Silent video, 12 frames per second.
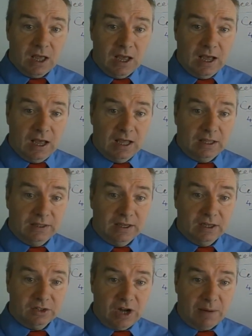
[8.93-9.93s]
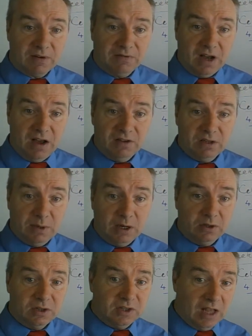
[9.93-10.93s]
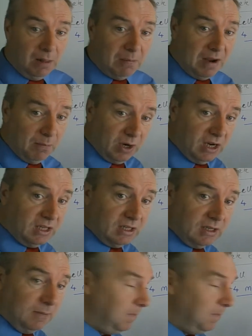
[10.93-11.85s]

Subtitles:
and chapter 5 is about cell membranes